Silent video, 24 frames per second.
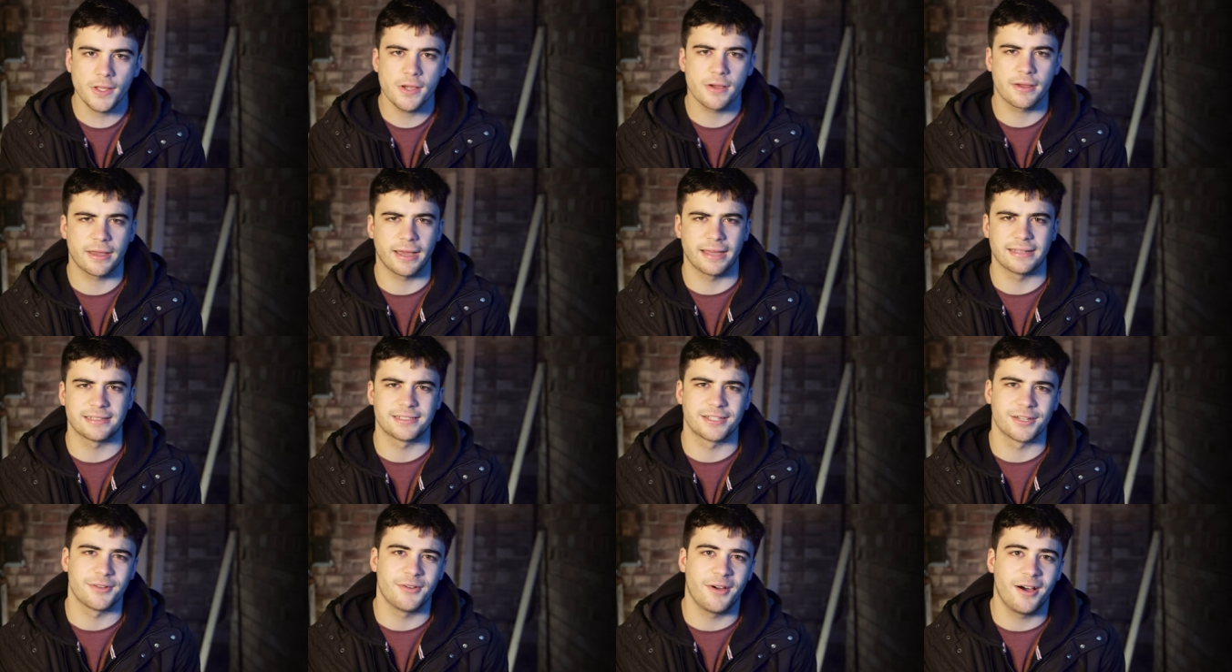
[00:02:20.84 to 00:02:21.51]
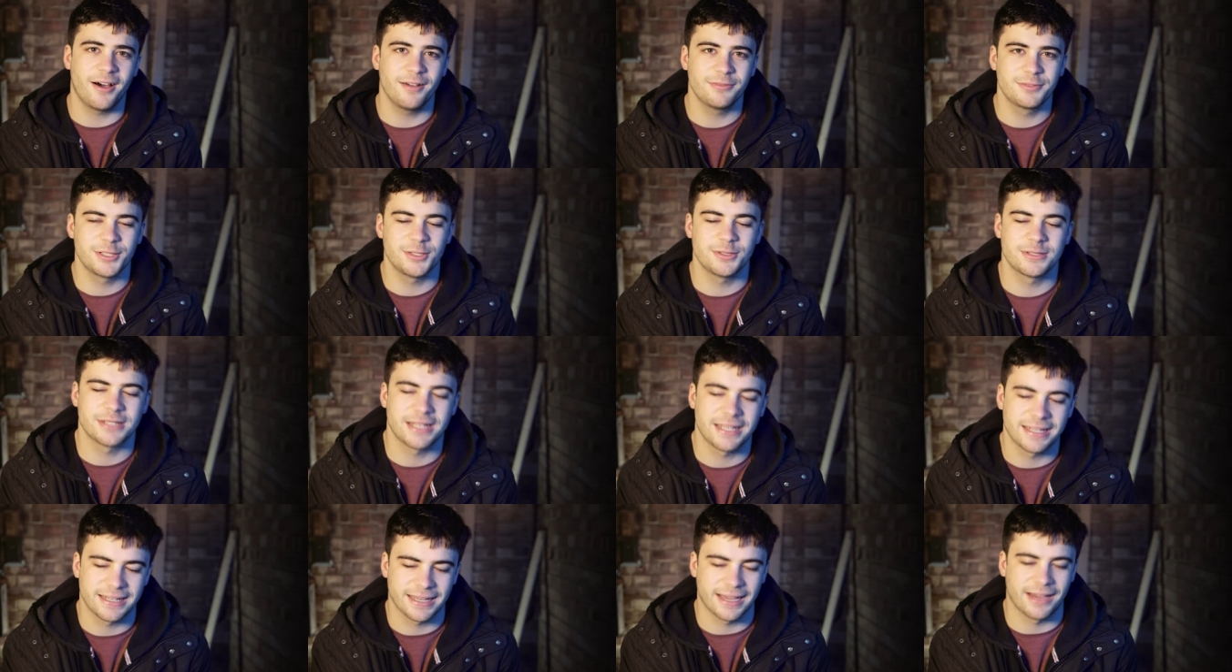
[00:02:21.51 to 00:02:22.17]
Okay, so after you
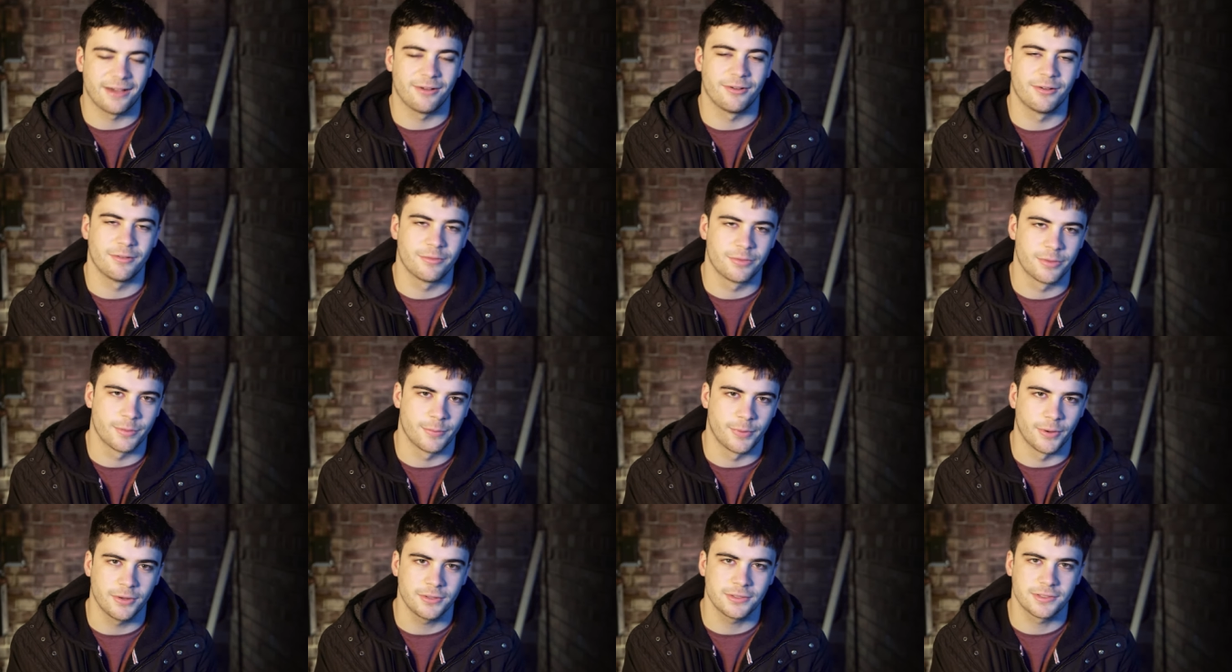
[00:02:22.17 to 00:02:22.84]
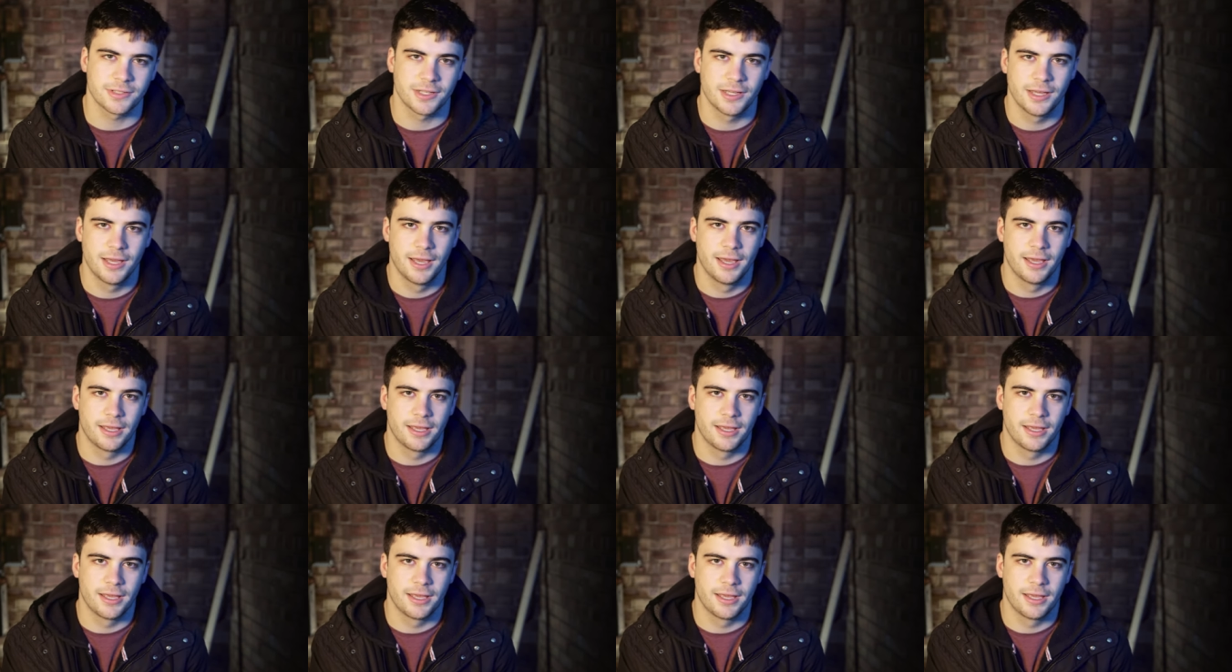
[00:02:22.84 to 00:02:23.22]
take it out of the box,